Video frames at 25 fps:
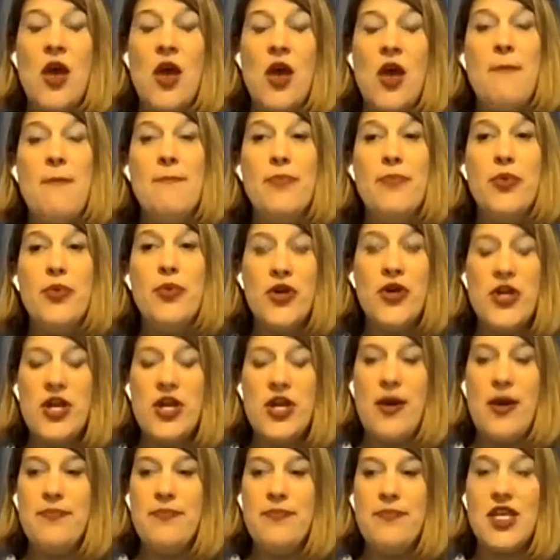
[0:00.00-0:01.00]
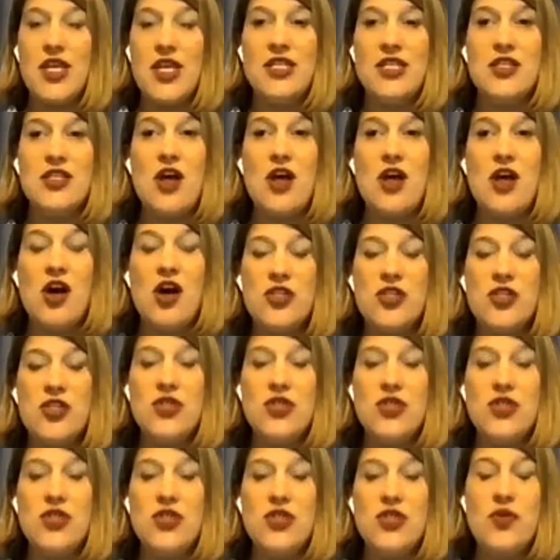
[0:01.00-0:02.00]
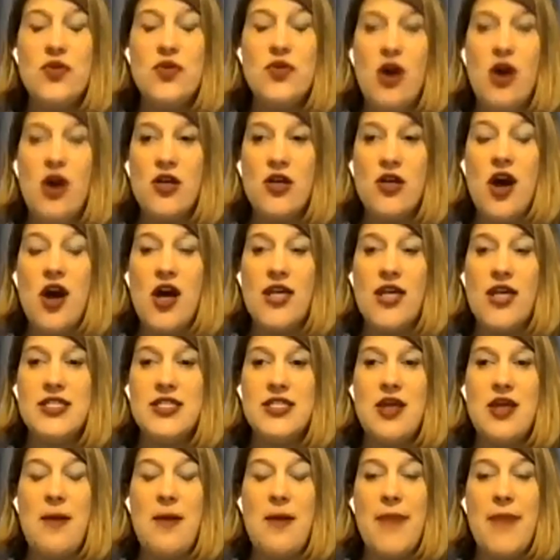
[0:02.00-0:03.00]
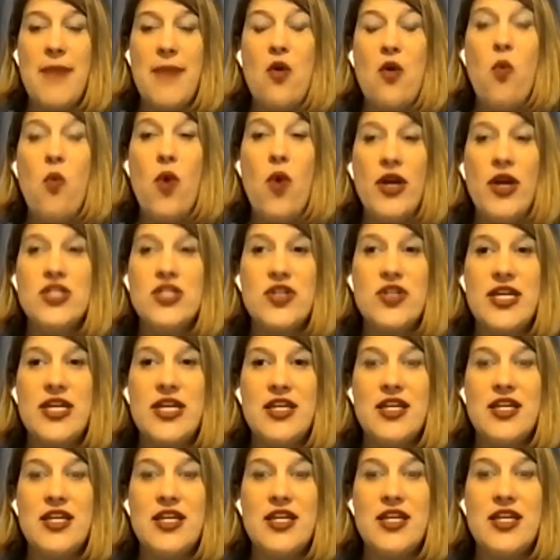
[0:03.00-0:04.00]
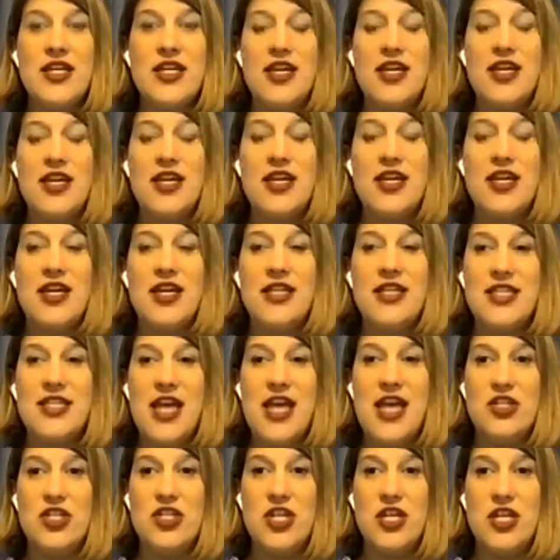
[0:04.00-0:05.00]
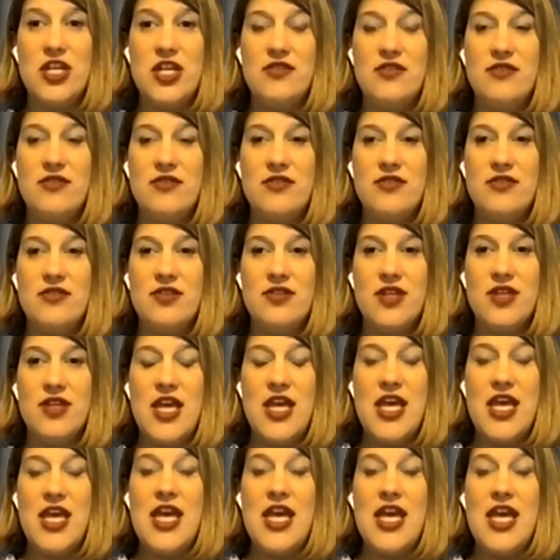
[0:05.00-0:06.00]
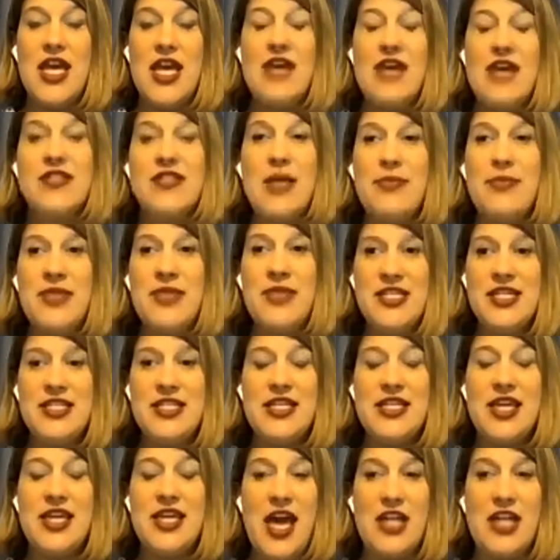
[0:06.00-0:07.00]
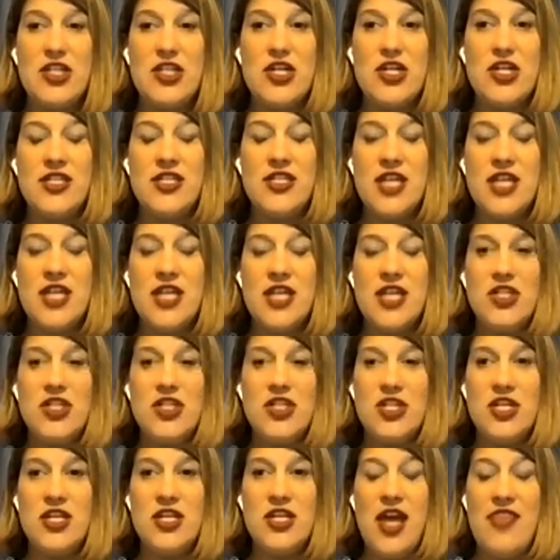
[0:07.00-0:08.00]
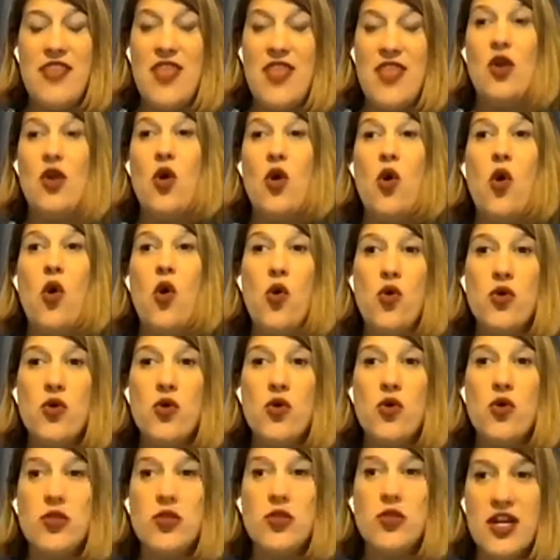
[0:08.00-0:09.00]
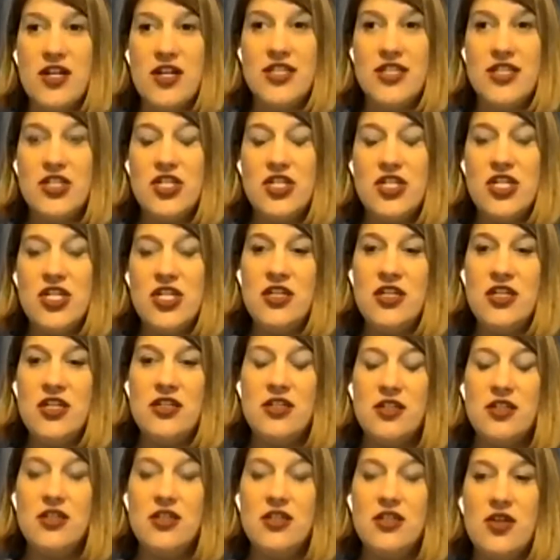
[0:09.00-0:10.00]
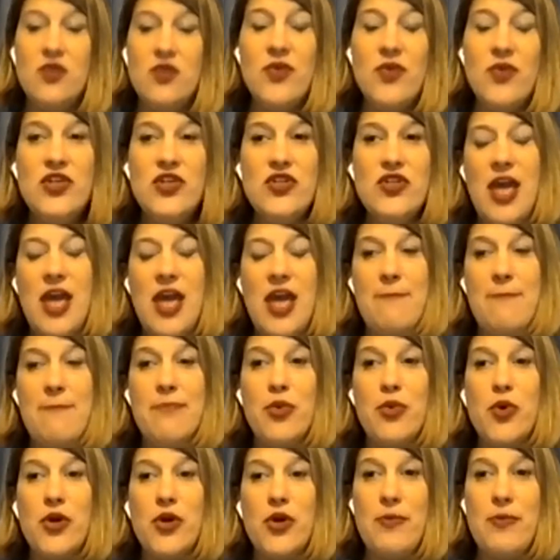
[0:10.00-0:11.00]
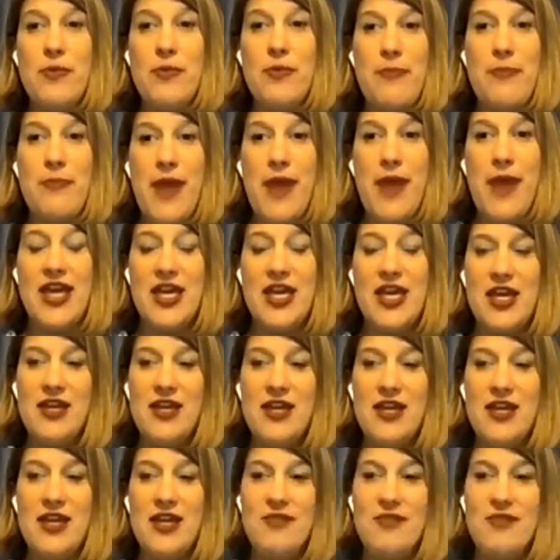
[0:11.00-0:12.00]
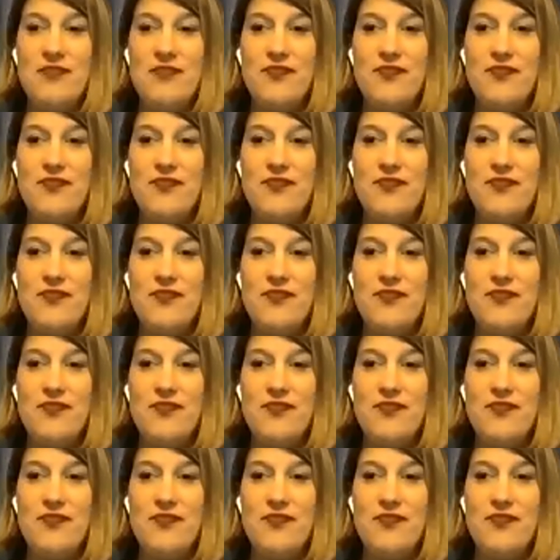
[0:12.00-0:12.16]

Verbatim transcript: Boredom is also ca caused by a wandering attention. If something doesn't catch our attention and then hold our attention, we can usually get bored by it.